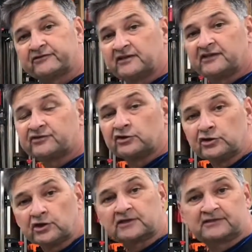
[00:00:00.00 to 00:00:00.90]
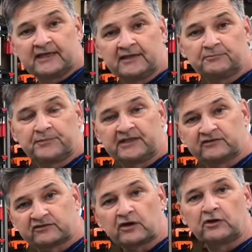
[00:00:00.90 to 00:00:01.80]
It doesn't look that, but it's
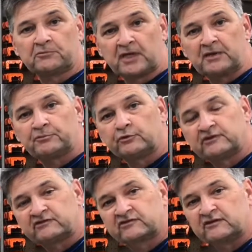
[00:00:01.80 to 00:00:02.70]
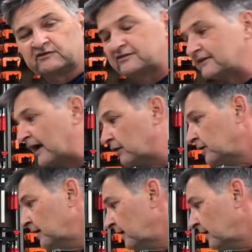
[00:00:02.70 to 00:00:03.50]
solid maple. It's stout.